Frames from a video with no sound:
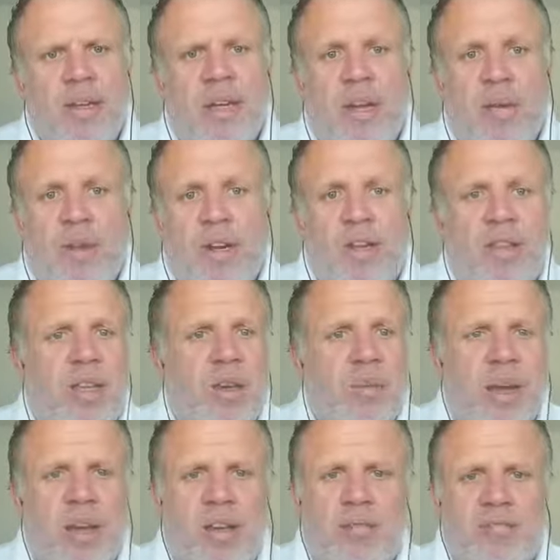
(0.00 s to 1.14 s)
And when you think
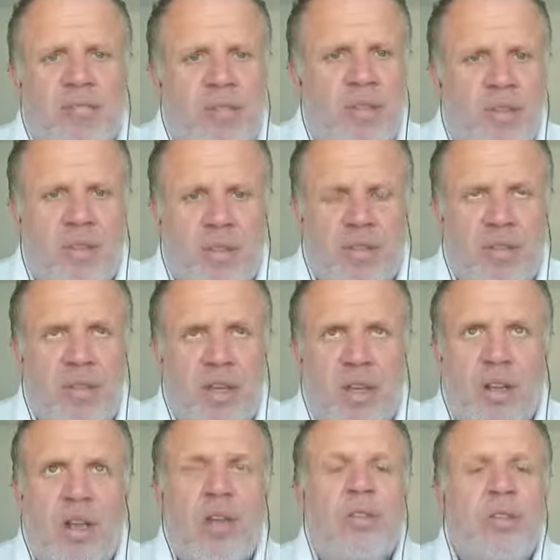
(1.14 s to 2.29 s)
about the
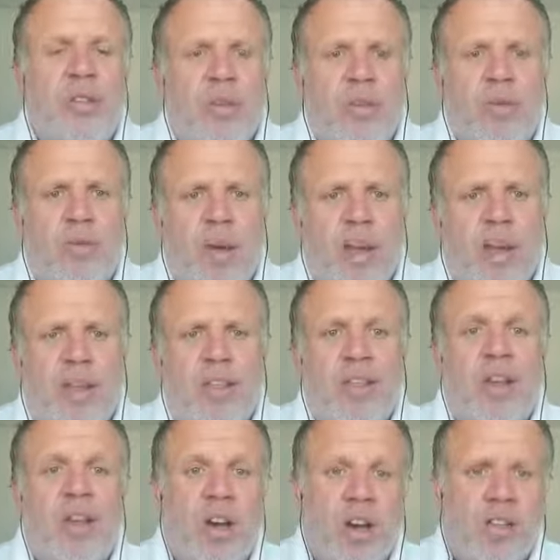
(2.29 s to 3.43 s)
clothes that you wear, the
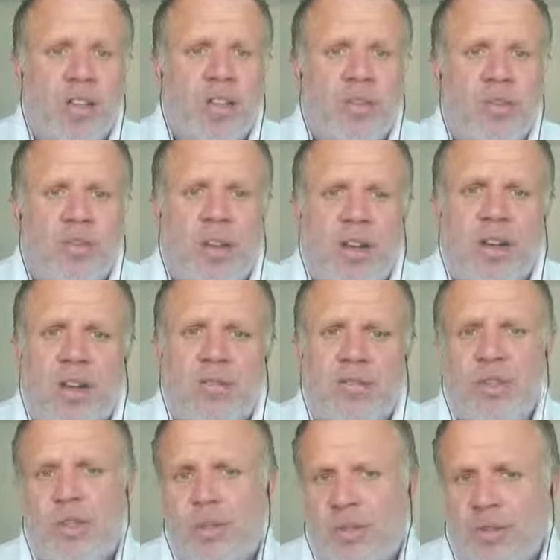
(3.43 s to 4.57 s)
car that you drive,
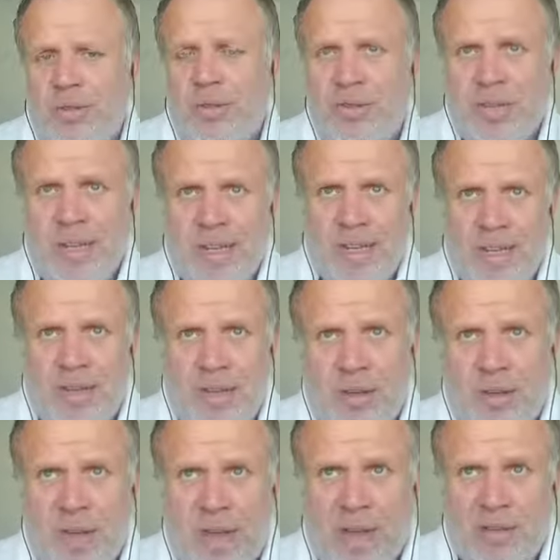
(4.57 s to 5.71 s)
the shoes that
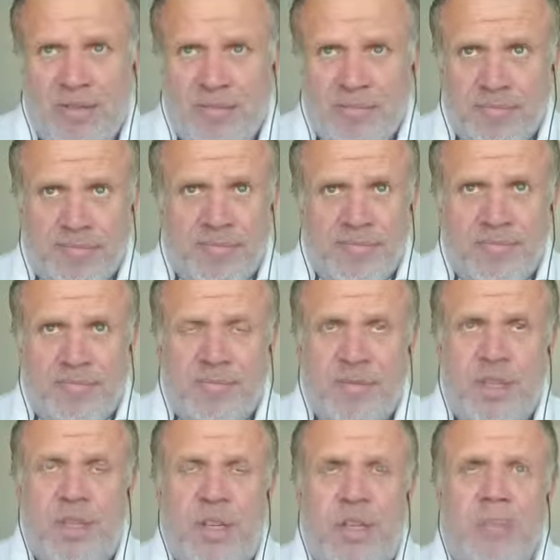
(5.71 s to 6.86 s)
you have,
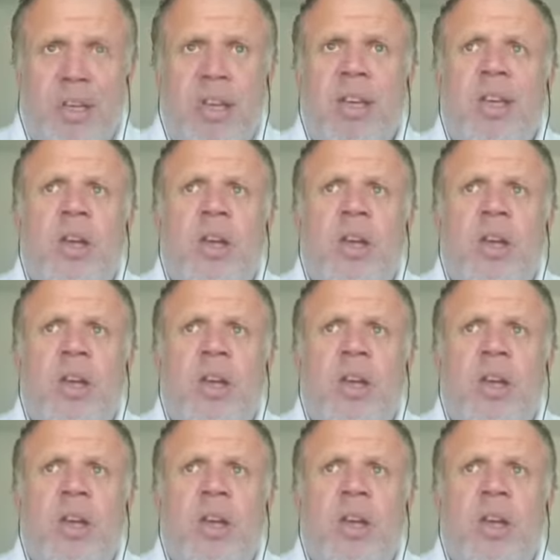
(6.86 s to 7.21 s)
excuse me,